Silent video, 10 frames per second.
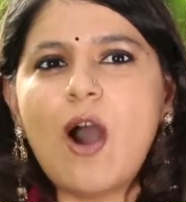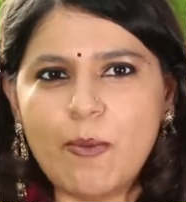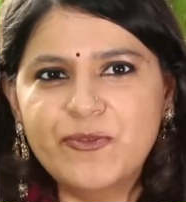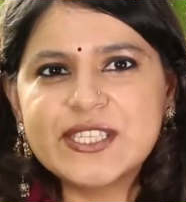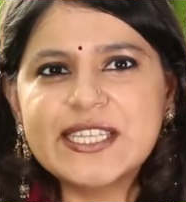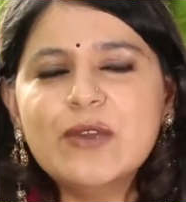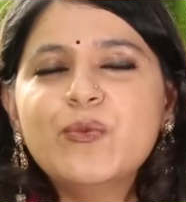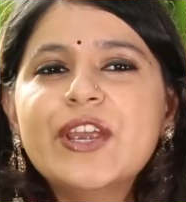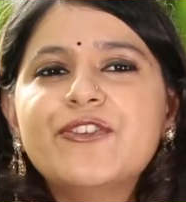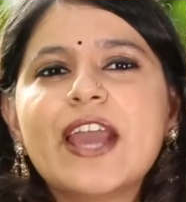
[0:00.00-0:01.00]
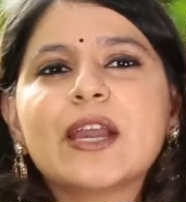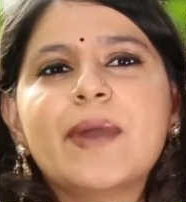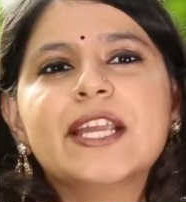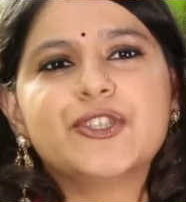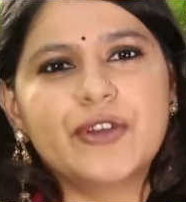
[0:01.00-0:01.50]
Obviously, we
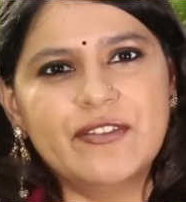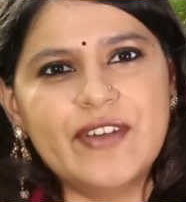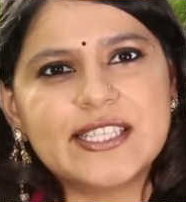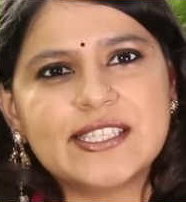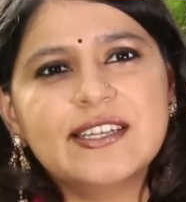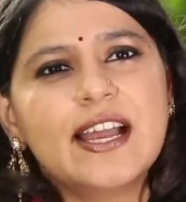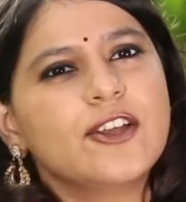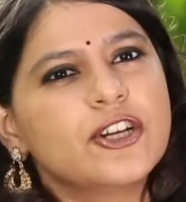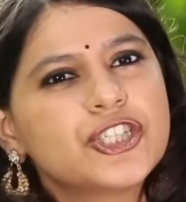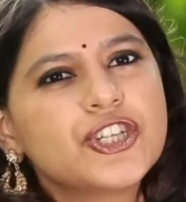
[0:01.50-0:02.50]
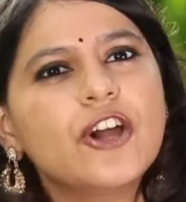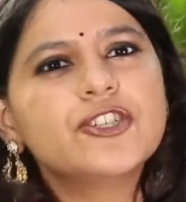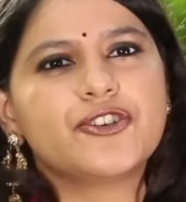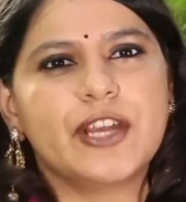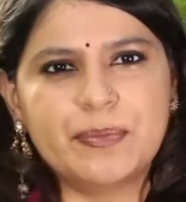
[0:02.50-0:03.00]
recommend you invest it and you're
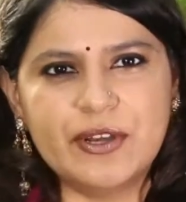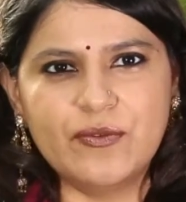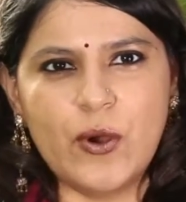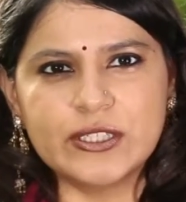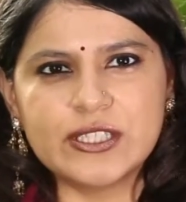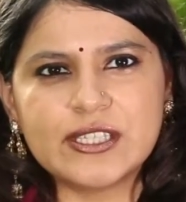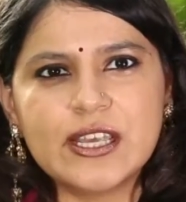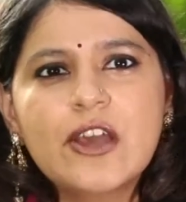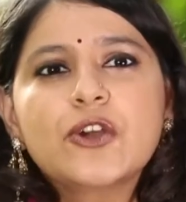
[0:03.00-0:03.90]
sure to reap the rewards.